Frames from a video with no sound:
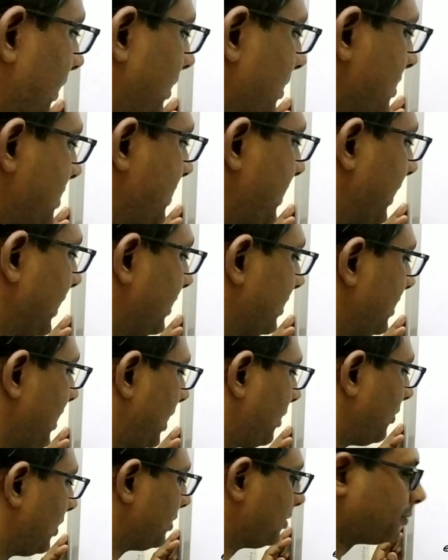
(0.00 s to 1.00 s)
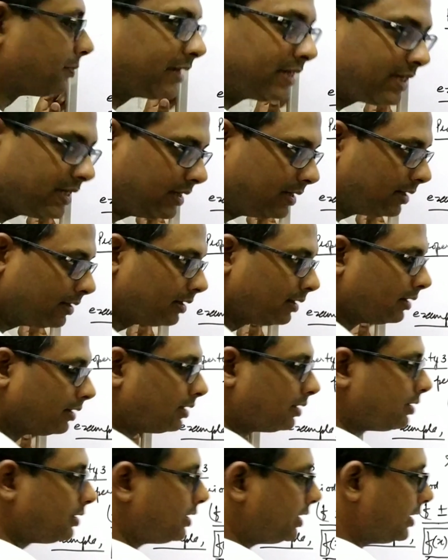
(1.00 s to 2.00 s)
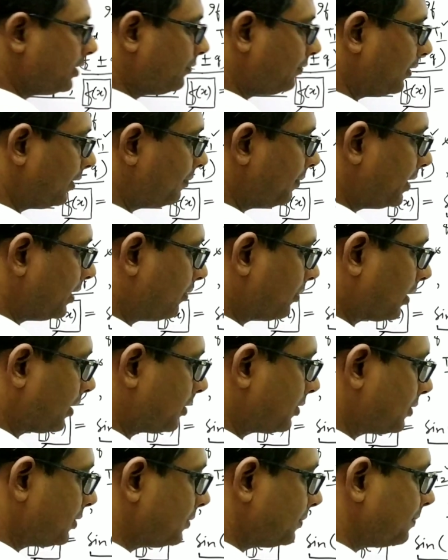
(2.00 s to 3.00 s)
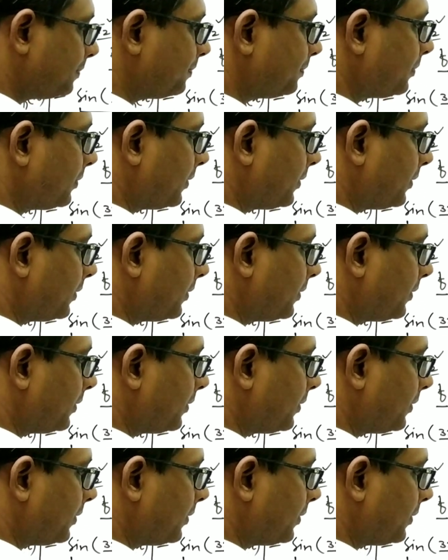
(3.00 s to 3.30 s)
let us take that one to be t. T will be equal to,